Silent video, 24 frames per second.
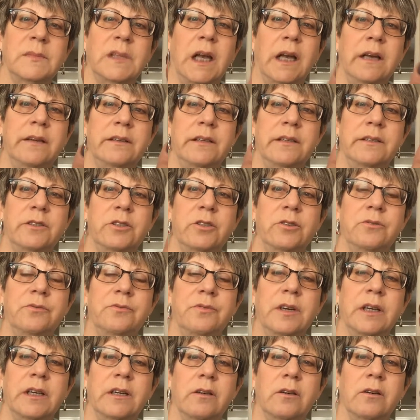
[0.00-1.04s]
I did
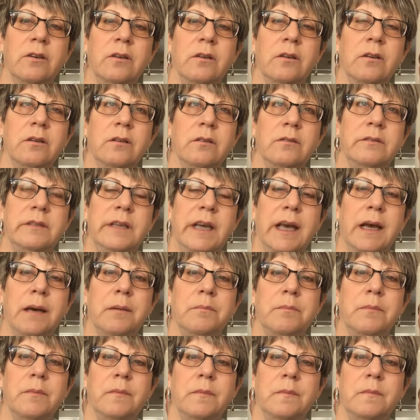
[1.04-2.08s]
2-finger
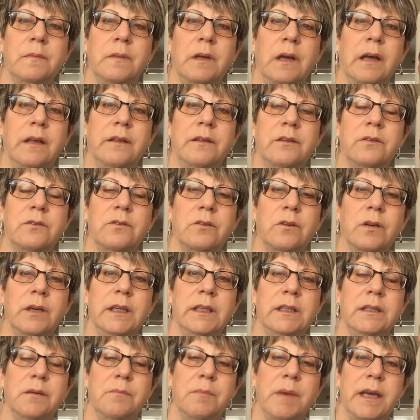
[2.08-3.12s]
tap on the
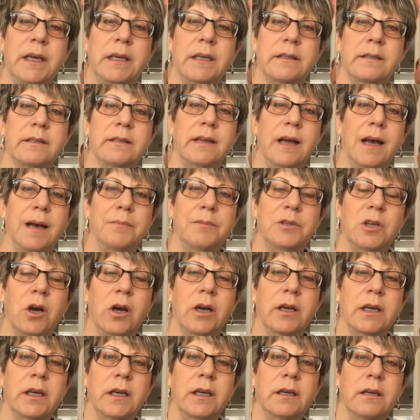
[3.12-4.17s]
screen to make it stop
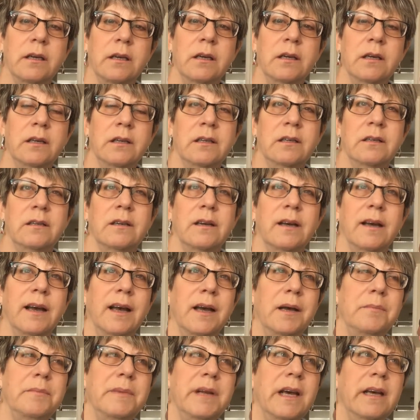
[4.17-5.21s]
talking.
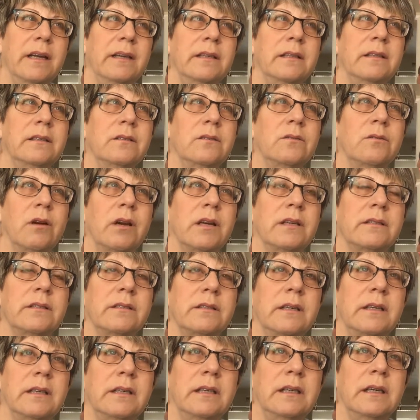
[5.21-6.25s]
I'm not
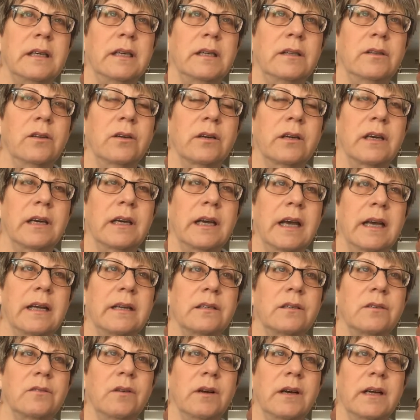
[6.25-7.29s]
interested in looking at
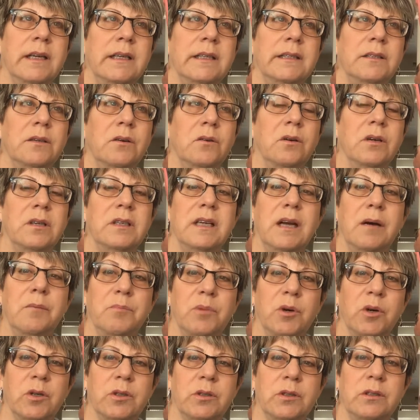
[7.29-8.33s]
a grid or
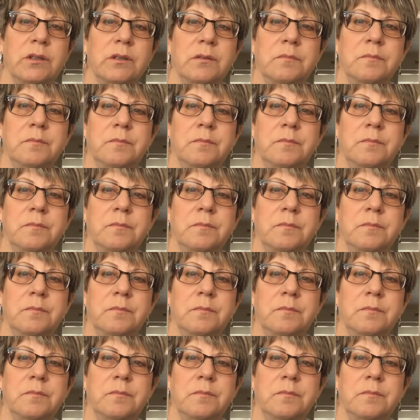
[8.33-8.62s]
numbers.